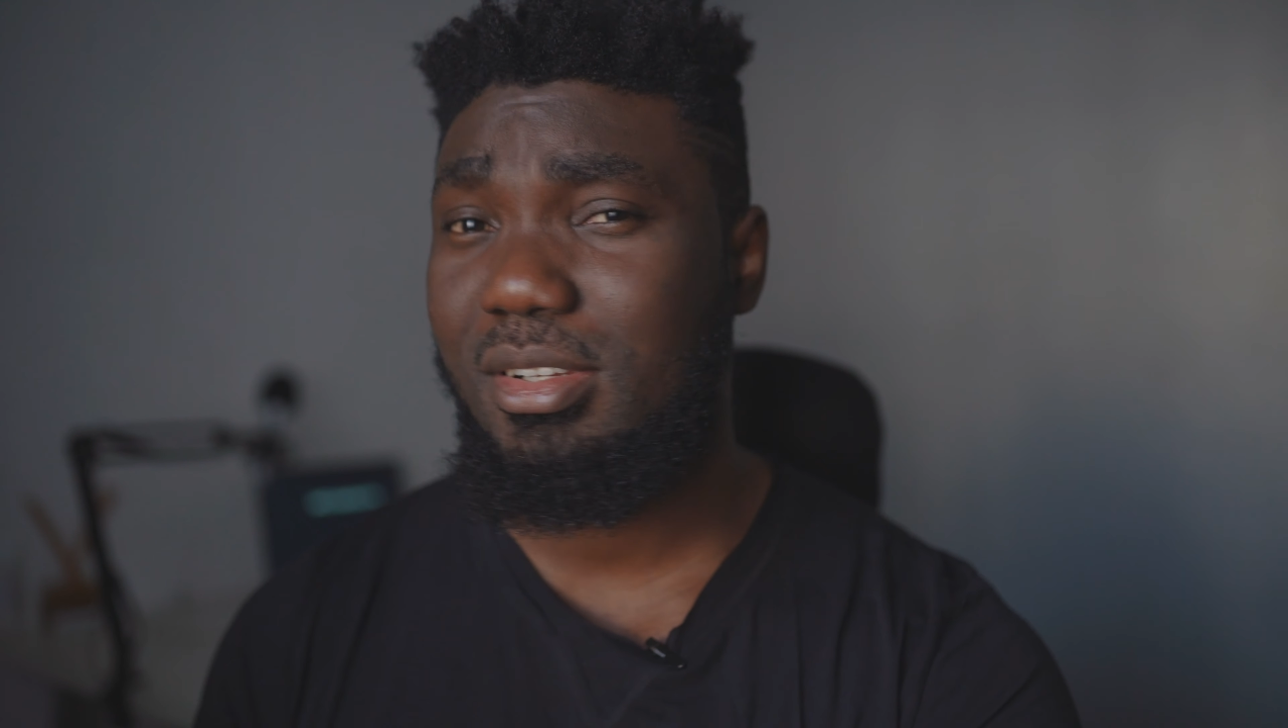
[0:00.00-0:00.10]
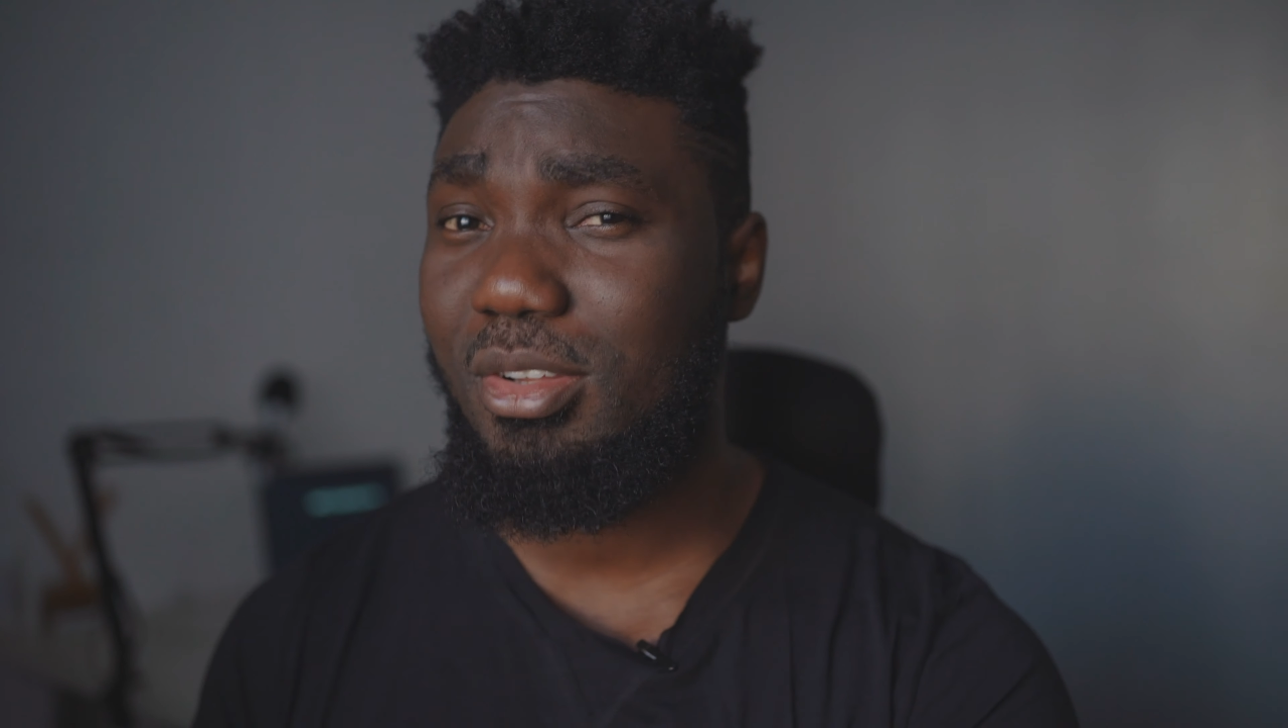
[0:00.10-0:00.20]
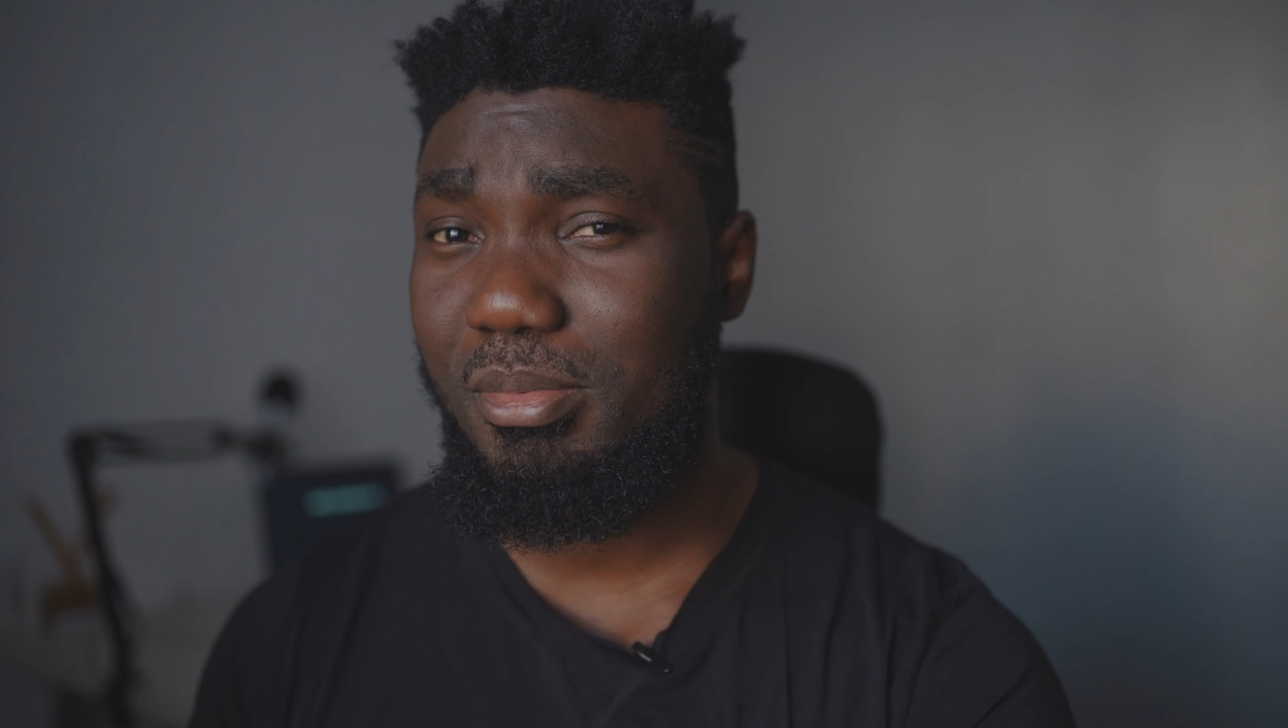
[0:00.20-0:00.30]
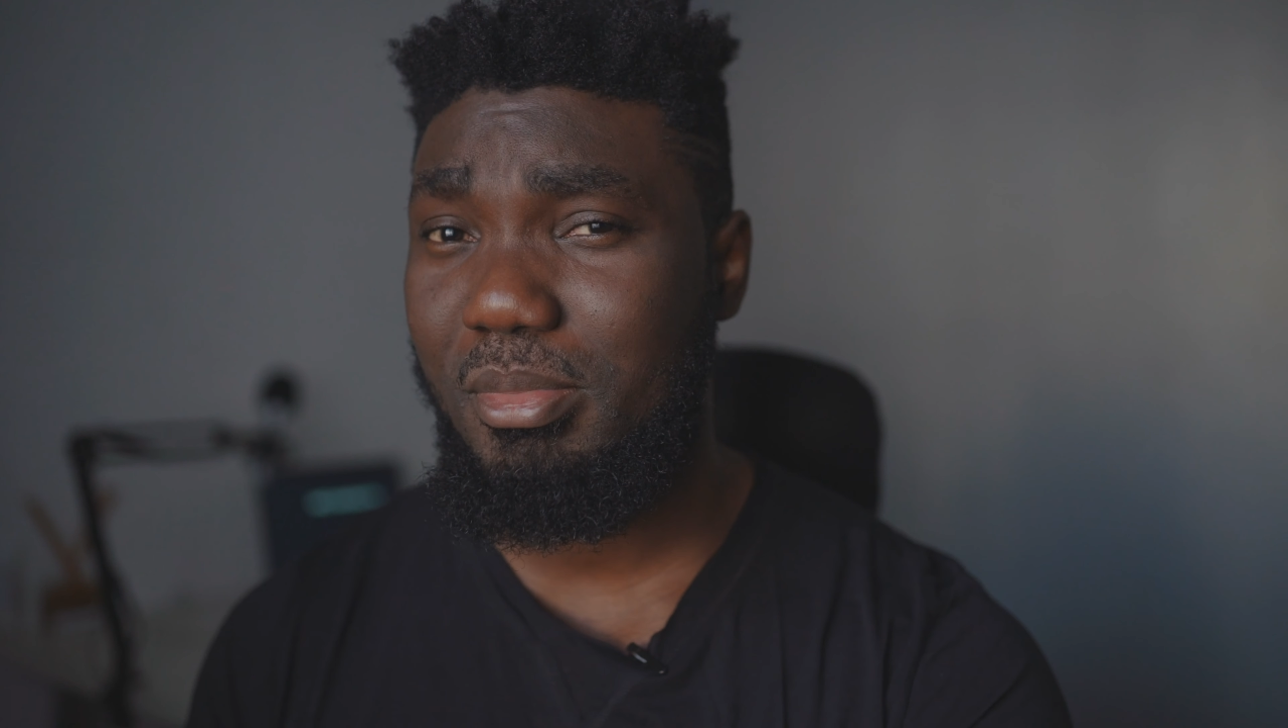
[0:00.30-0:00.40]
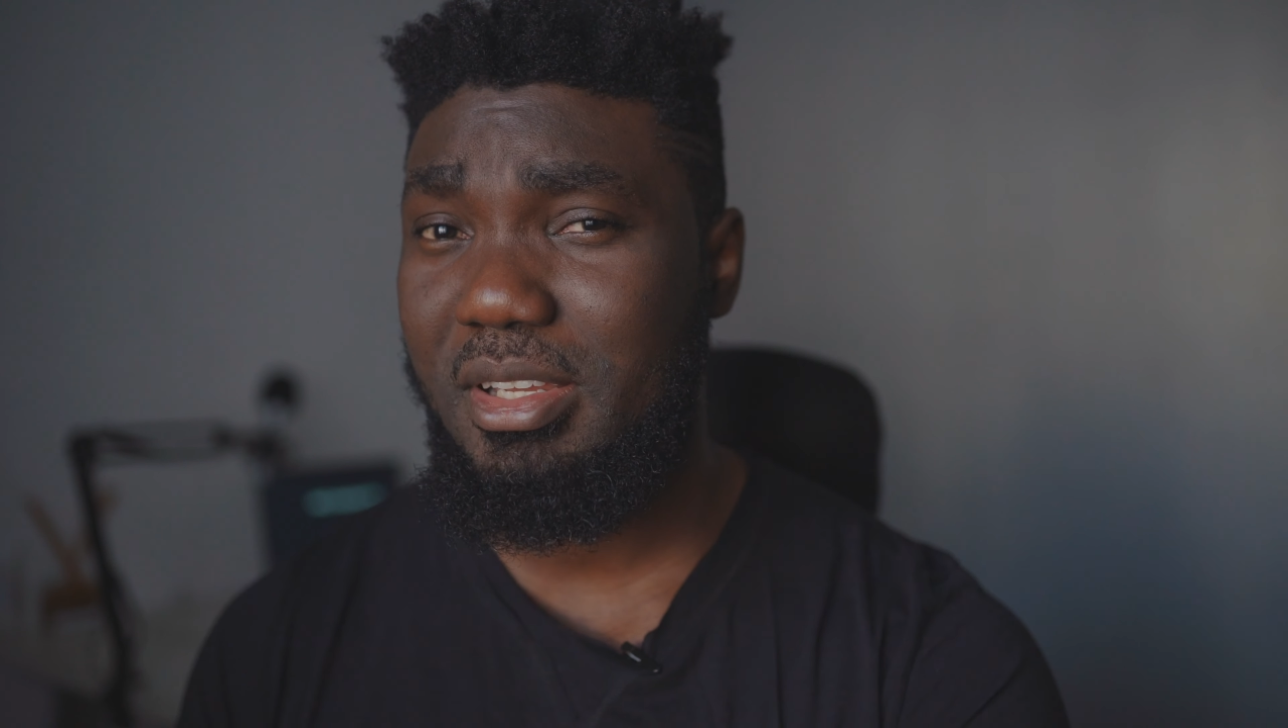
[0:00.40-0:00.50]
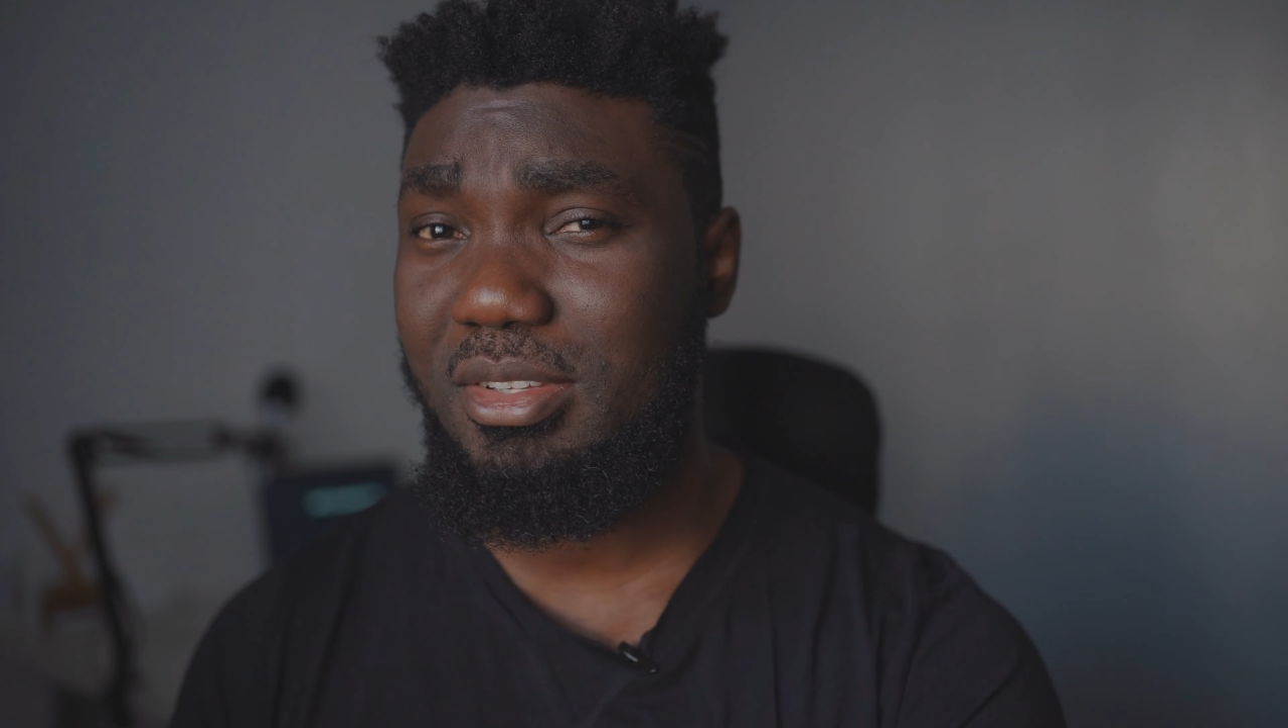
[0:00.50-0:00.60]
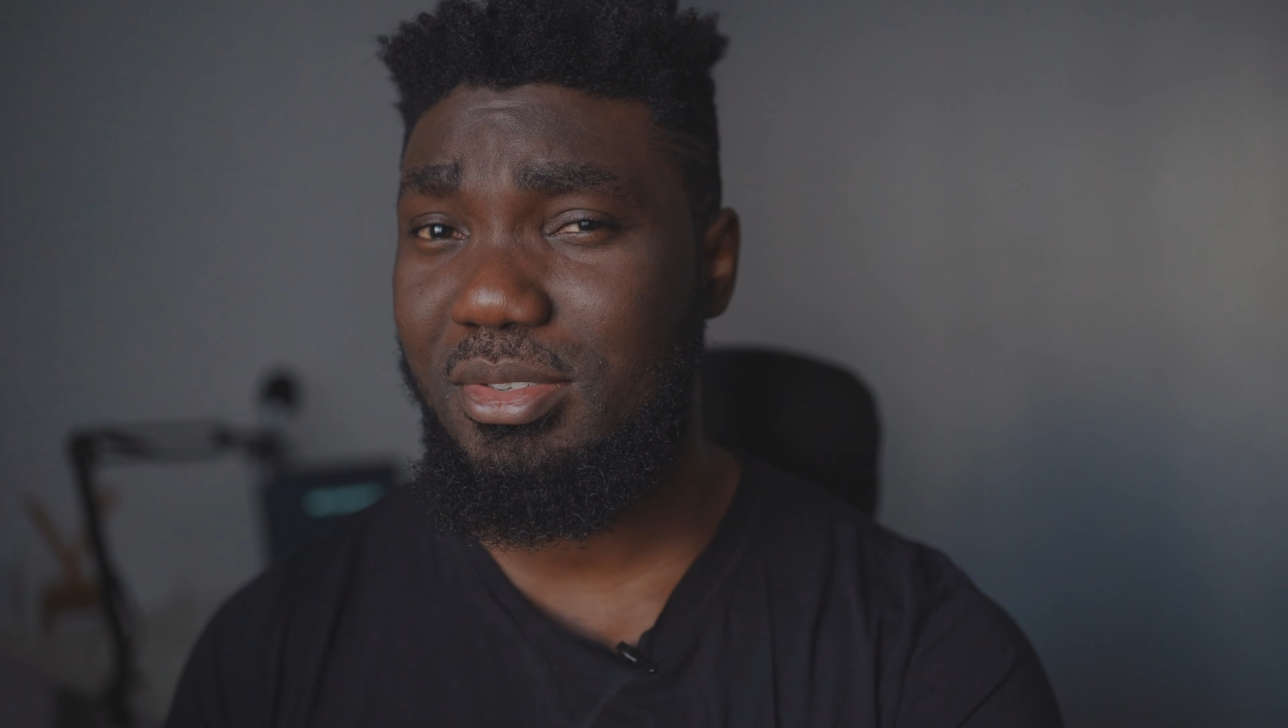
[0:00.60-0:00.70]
lot of money.